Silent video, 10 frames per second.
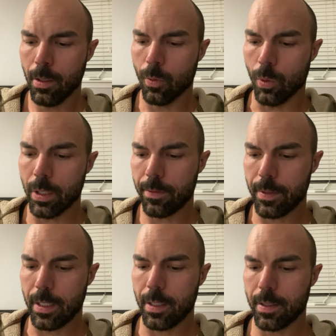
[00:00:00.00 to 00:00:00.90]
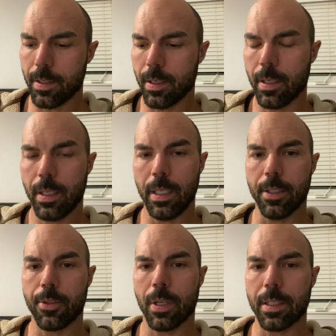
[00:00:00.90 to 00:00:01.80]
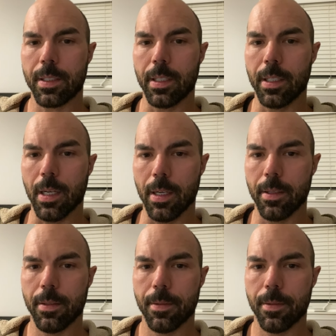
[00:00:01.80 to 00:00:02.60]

one of these is trusting God.